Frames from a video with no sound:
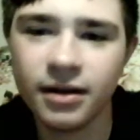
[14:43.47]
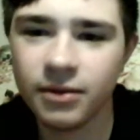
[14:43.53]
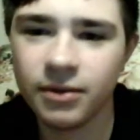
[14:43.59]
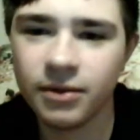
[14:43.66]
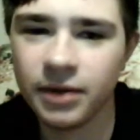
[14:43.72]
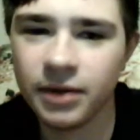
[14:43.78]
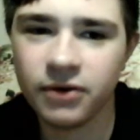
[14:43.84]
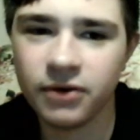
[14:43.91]

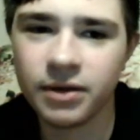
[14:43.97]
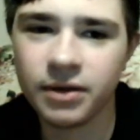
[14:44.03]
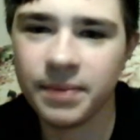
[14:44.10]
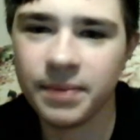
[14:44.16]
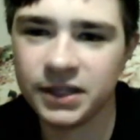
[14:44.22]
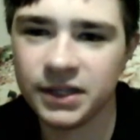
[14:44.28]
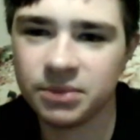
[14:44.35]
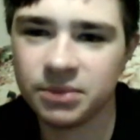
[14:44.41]
when I look at
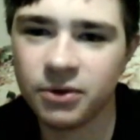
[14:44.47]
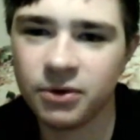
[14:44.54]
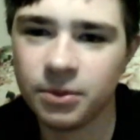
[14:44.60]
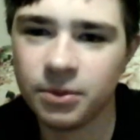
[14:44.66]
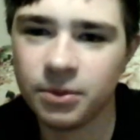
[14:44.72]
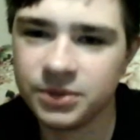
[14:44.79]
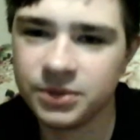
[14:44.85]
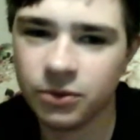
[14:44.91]
Patrick
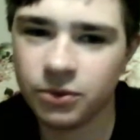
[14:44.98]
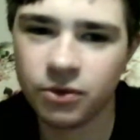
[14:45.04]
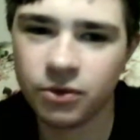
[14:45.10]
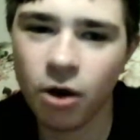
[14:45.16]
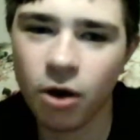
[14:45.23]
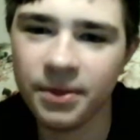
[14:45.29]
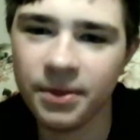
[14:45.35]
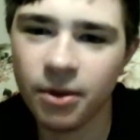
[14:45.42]
Mahomes. So
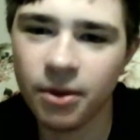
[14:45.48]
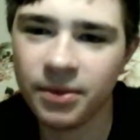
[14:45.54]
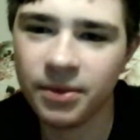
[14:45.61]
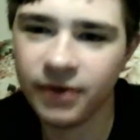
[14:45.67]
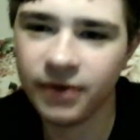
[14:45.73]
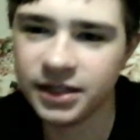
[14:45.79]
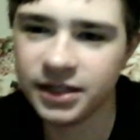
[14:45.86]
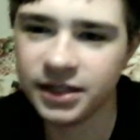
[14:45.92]
comment on my
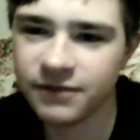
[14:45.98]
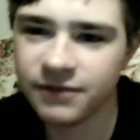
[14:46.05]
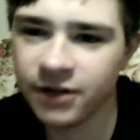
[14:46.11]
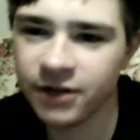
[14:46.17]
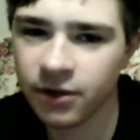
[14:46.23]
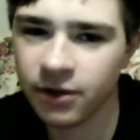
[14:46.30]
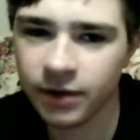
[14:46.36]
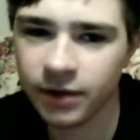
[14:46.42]
latest
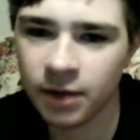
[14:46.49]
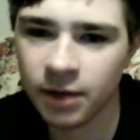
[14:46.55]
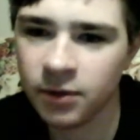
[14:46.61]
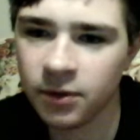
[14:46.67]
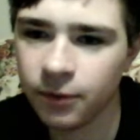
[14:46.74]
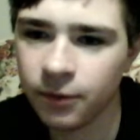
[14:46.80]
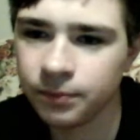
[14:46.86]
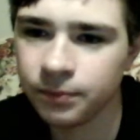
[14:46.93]
video, and I
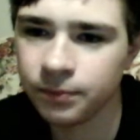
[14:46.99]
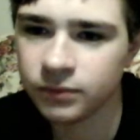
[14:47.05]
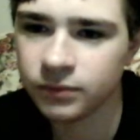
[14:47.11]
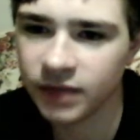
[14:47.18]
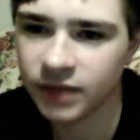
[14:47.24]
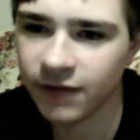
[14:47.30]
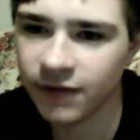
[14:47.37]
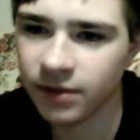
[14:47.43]
will.
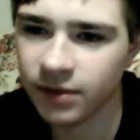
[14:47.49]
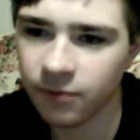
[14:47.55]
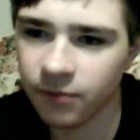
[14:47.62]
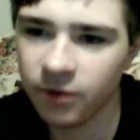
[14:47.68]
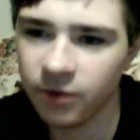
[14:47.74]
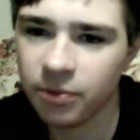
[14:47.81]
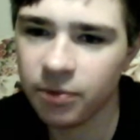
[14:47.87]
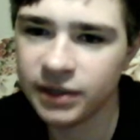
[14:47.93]
Giving them
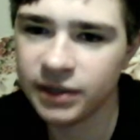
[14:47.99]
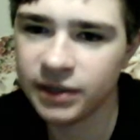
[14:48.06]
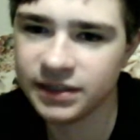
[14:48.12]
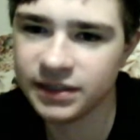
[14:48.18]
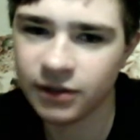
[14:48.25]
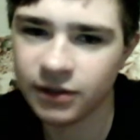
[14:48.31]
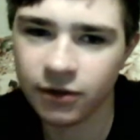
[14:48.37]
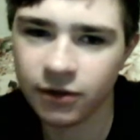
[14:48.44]
free plays,
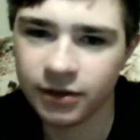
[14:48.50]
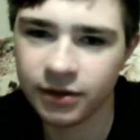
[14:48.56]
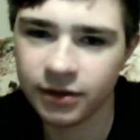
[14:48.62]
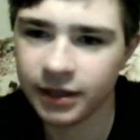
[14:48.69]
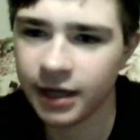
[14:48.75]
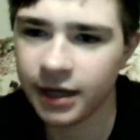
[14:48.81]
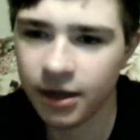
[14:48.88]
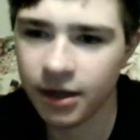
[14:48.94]
it's not a good
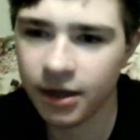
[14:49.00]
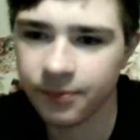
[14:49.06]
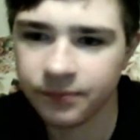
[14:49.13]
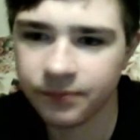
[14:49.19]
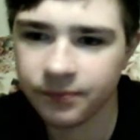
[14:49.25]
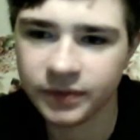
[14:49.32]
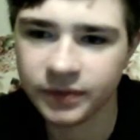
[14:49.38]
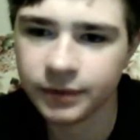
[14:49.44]
thing. Yeah.
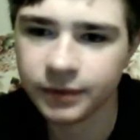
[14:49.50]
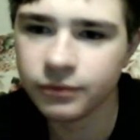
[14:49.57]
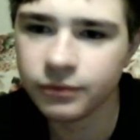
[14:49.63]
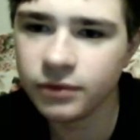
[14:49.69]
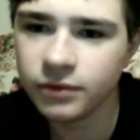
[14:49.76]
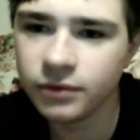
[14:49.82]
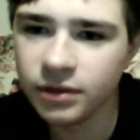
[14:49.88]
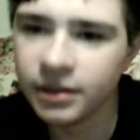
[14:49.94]

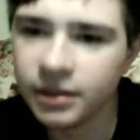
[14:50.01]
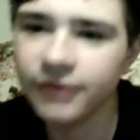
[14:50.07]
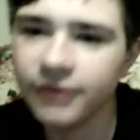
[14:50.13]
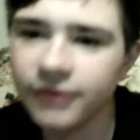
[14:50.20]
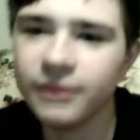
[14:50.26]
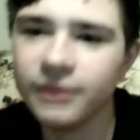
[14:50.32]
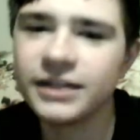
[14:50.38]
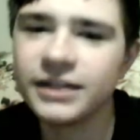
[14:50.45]
The
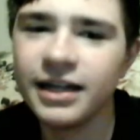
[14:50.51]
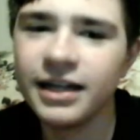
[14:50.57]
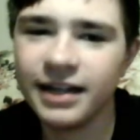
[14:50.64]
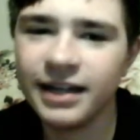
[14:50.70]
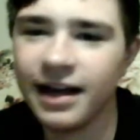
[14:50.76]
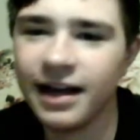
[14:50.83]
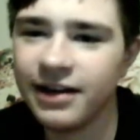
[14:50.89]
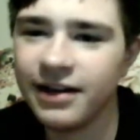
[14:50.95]
refs.
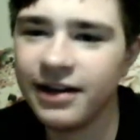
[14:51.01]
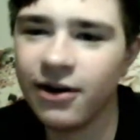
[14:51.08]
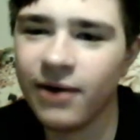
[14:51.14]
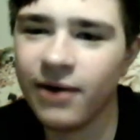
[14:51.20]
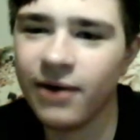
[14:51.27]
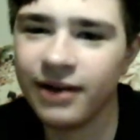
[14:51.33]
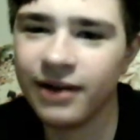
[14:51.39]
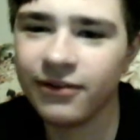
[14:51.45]
Yeah, I know.
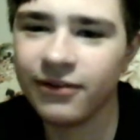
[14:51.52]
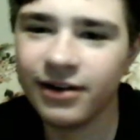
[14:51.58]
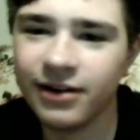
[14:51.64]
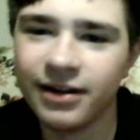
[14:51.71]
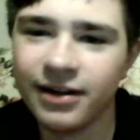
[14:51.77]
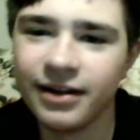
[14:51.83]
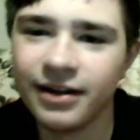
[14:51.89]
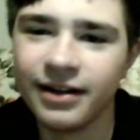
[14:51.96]
I
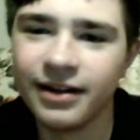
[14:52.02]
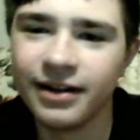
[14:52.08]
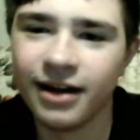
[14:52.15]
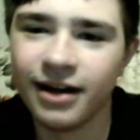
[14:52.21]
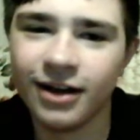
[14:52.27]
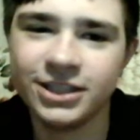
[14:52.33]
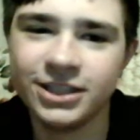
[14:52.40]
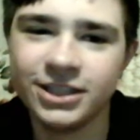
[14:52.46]
agree,
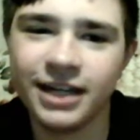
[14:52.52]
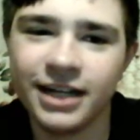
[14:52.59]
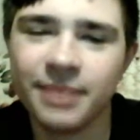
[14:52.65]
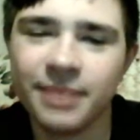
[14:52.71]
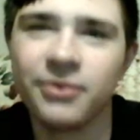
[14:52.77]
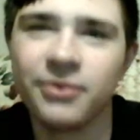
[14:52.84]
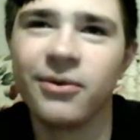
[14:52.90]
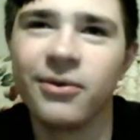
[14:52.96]

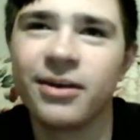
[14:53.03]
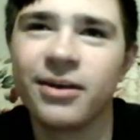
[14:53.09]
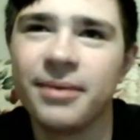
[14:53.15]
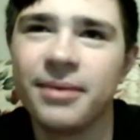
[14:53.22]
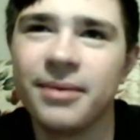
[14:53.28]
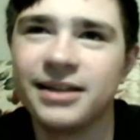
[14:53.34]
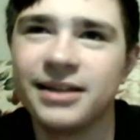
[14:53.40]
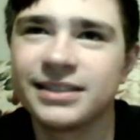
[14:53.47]
Jacob. They're wearing a
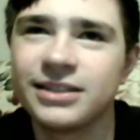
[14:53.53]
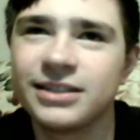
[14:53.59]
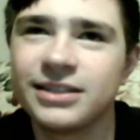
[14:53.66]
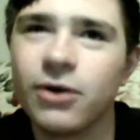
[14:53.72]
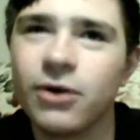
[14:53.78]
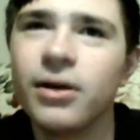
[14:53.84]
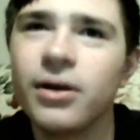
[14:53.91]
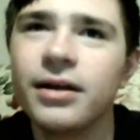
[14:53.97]
mask.
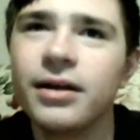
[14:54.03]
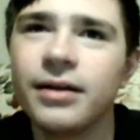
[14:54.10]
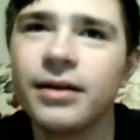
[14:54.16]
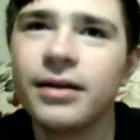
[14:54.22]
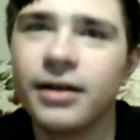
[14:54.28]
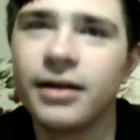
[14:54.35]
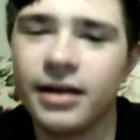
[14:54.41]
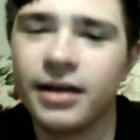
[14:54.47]
So
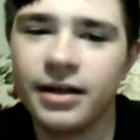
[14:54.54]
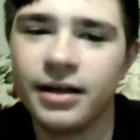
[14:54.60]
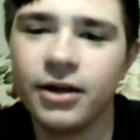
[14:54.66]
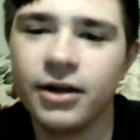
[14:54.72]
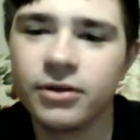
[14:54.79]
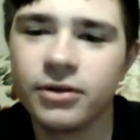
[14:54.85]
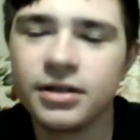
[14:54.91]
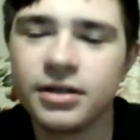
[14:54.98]

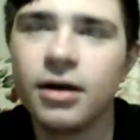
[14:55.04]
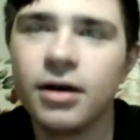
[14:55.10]
here's